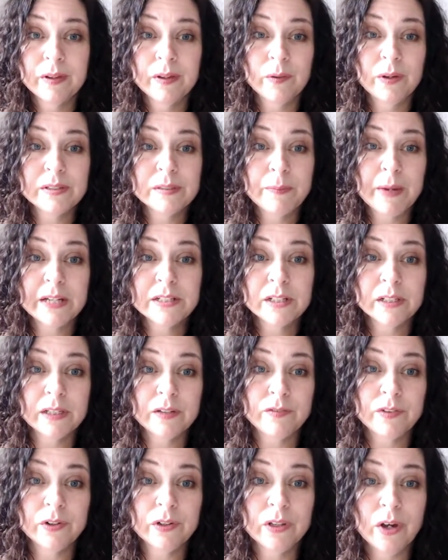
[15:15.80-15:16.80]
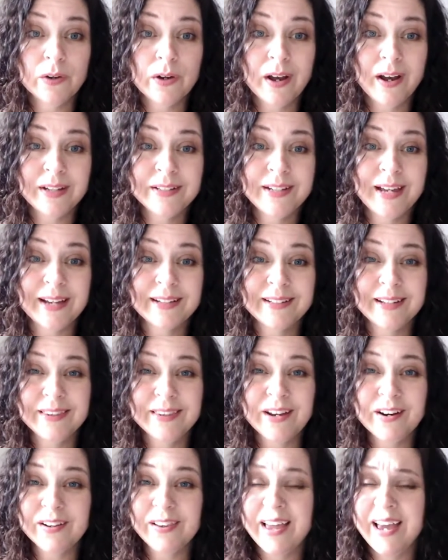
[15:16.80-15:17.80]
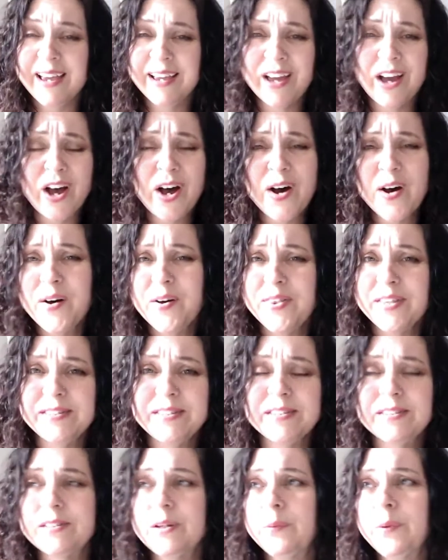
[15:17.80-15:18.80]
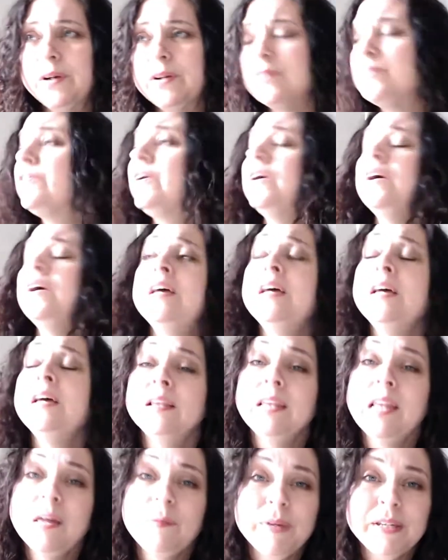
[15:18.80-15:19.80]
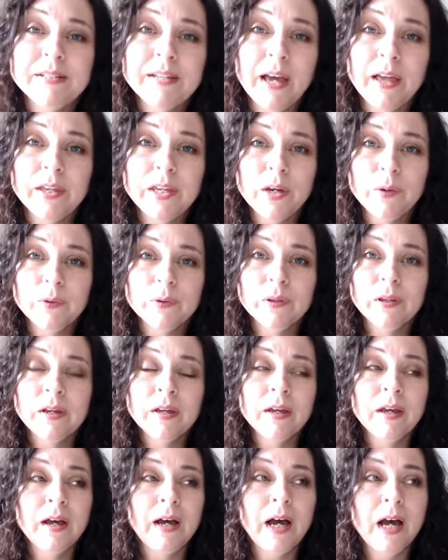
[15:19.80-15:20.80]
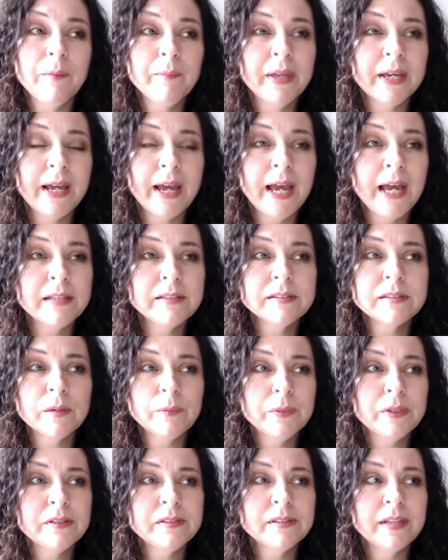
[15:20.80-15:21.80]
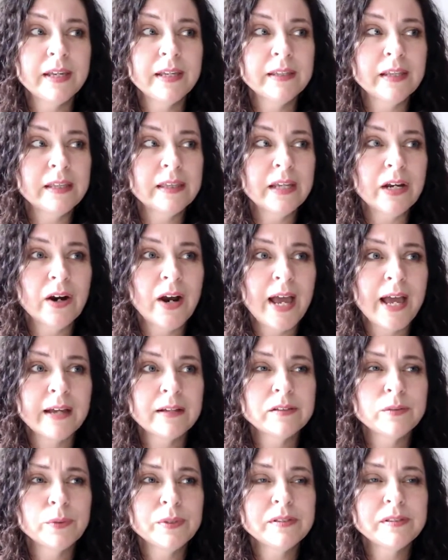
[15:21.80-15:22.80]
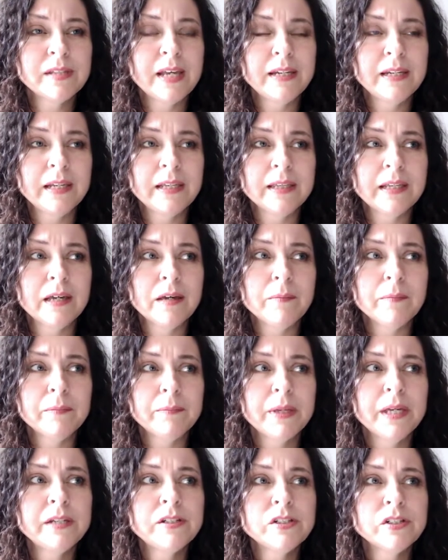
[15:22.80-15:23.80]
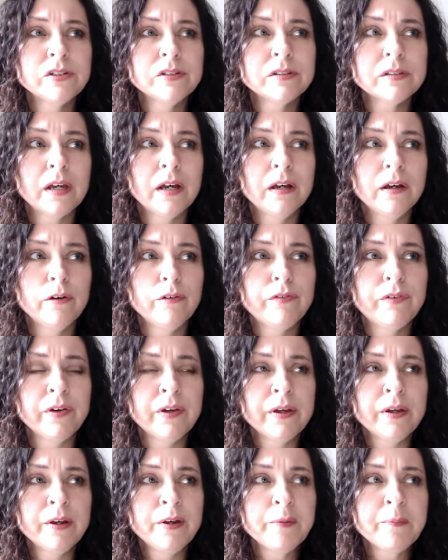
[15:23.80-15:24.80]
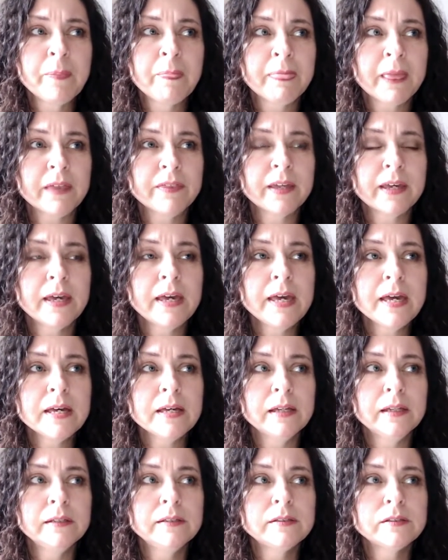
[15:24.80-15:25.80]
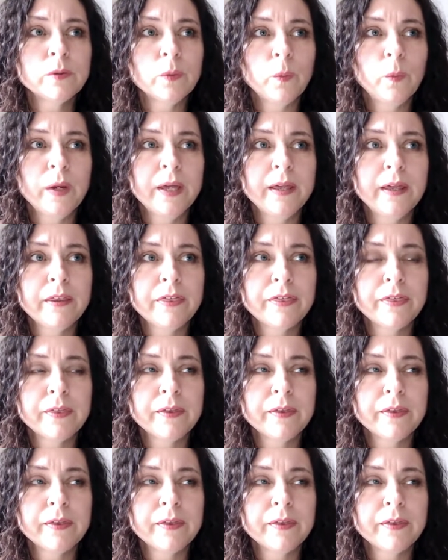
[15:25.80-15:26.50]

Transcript: especially if you're low contact and they're like, oh, this is so wonderful. Let me tell you, um, like I had someone saying that their ex was sending them pictures of the kids with